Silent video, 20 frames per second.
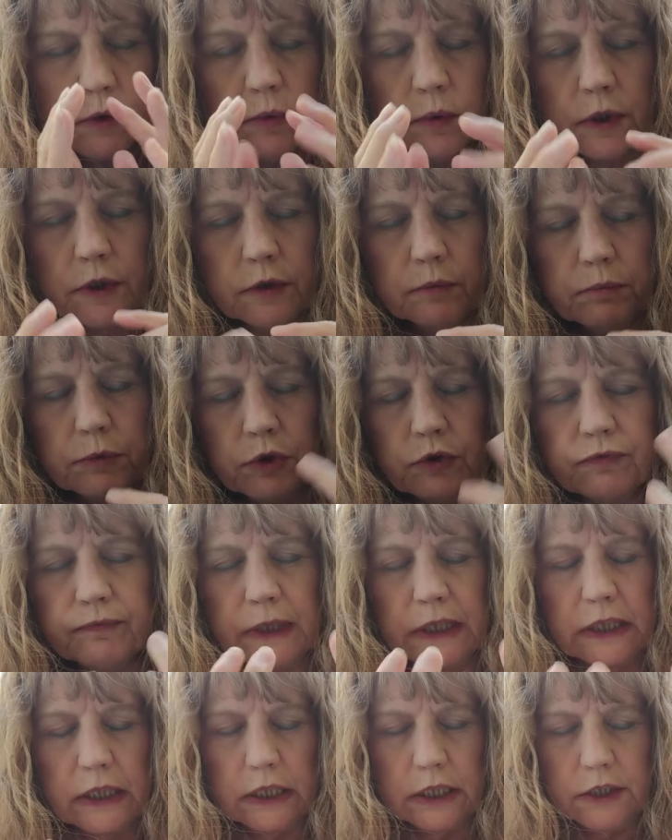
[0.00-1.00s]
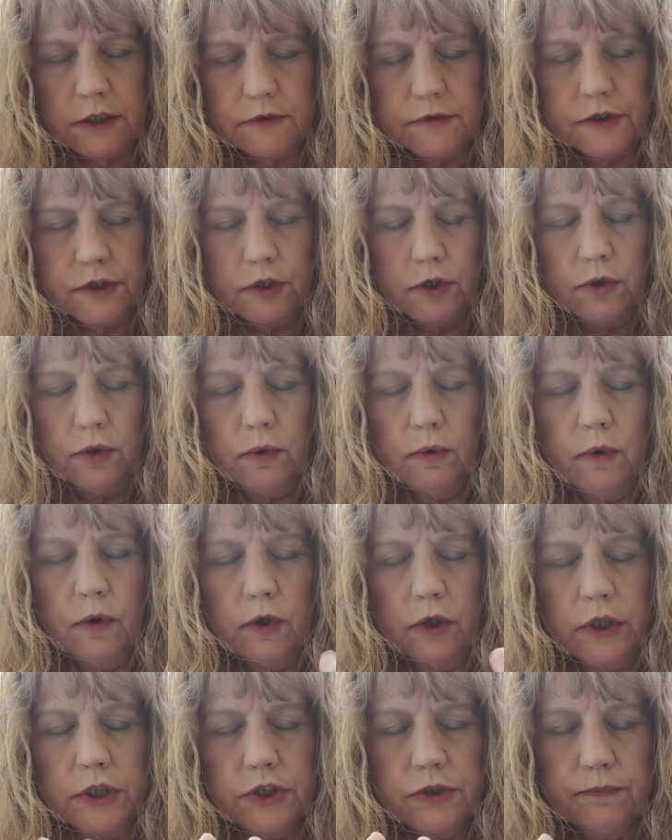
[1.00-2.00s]
where the movement leaves you,
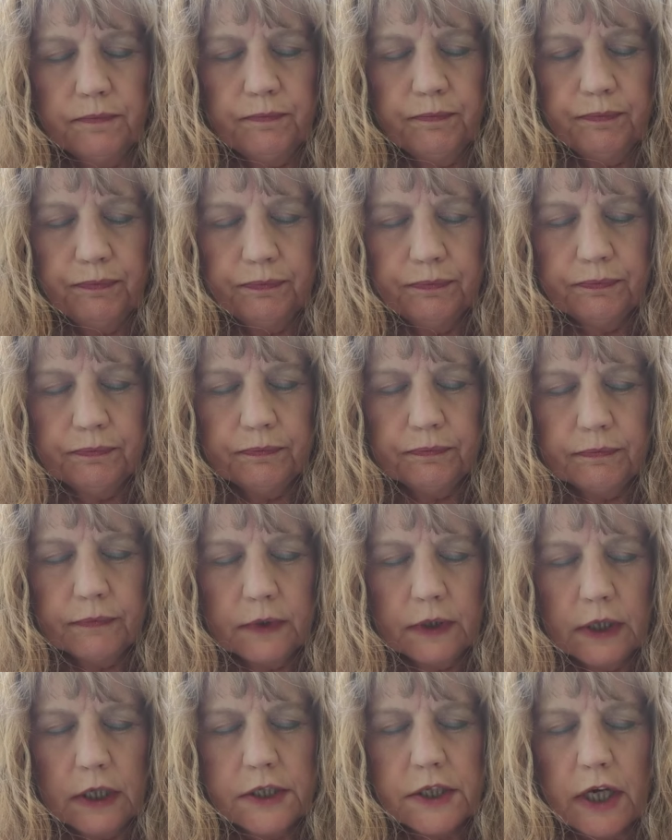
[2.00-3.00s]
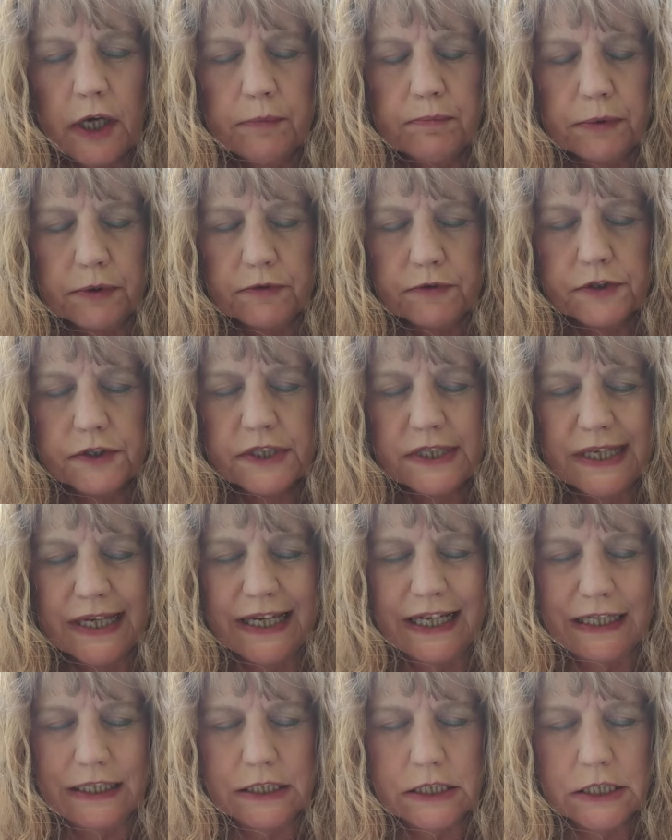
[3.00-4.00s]
or a type of
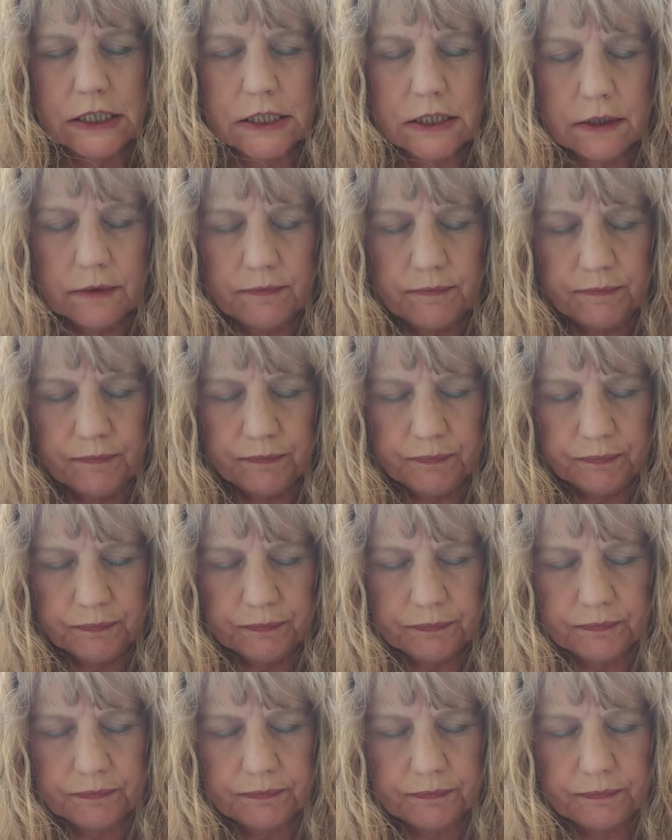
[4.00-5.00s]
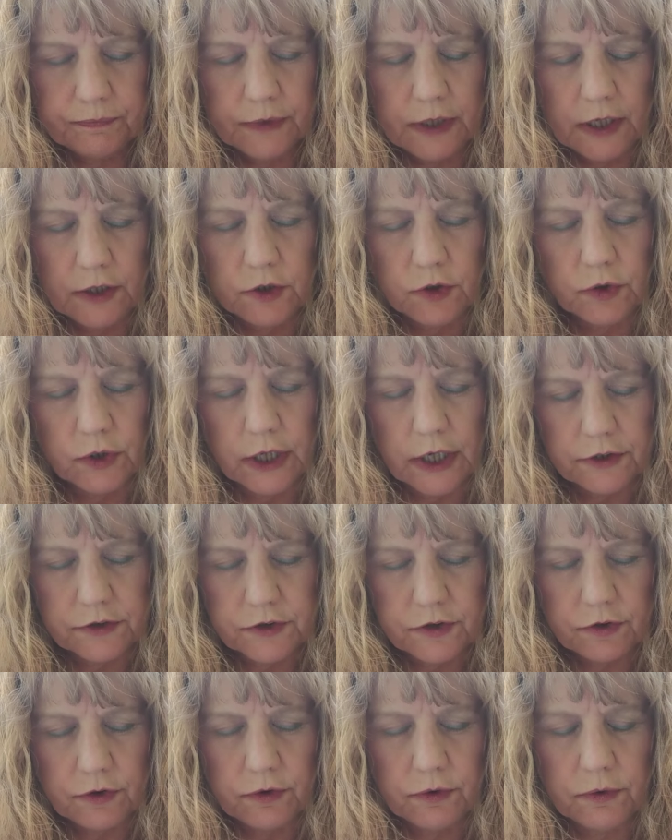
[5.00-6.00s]
stance that you get
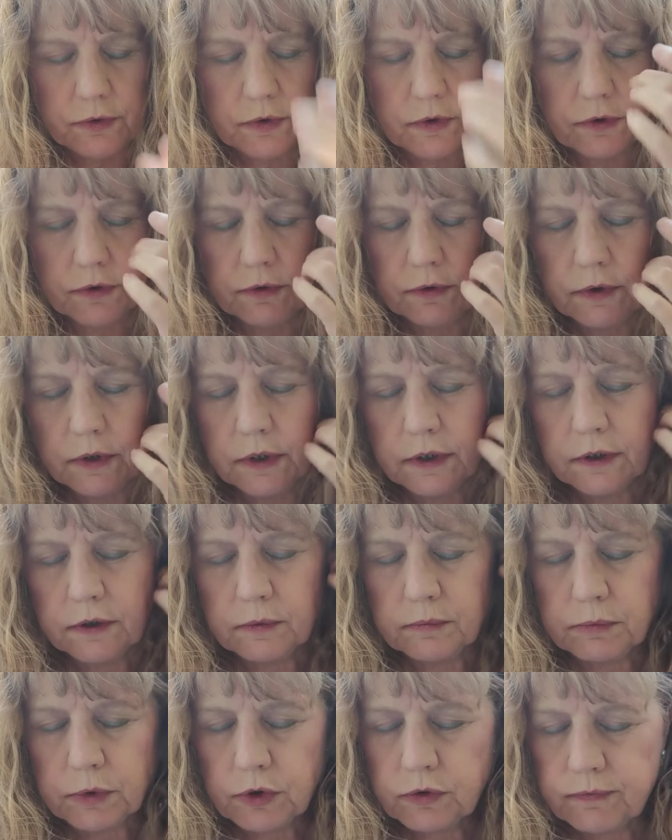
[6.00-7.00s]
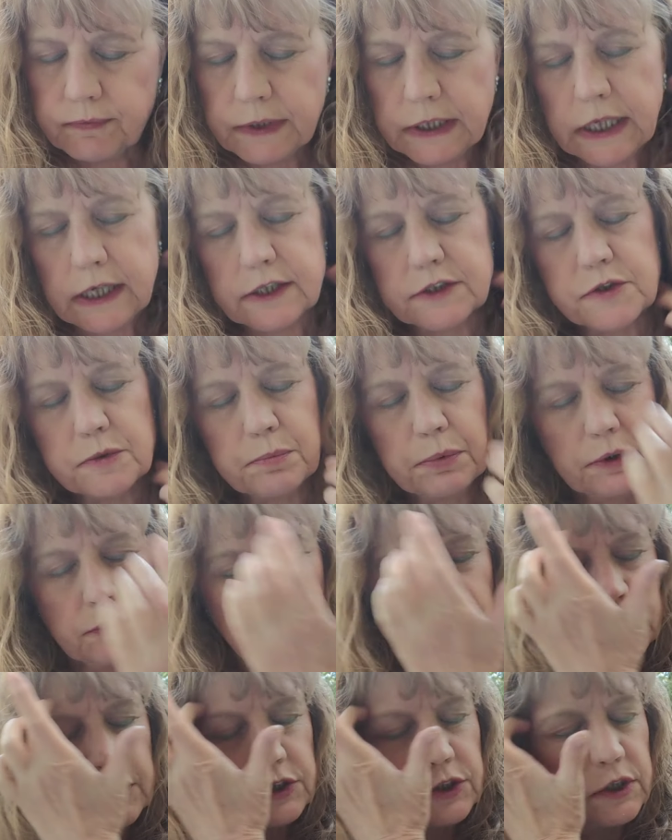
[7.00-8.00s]
to through a little movement
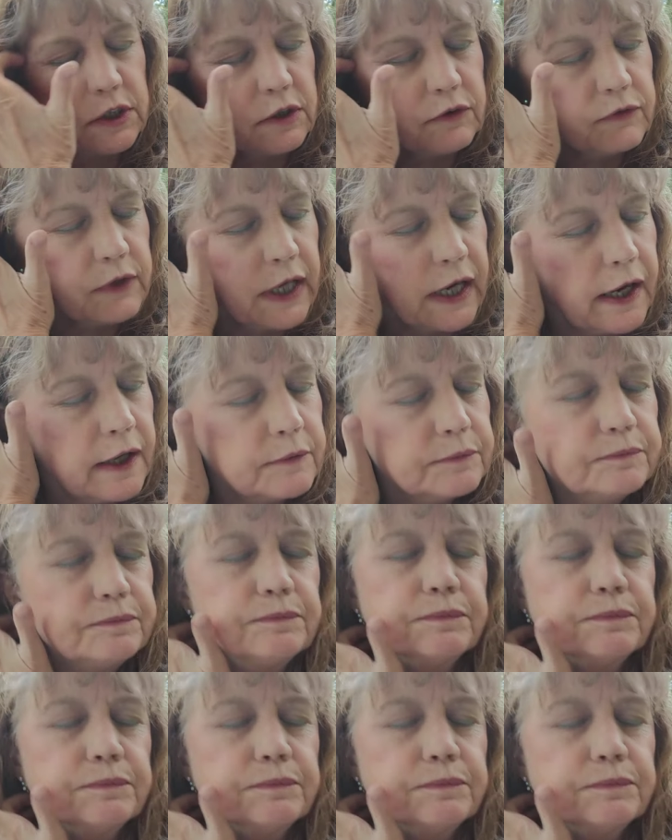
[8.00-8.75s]
exploration of that.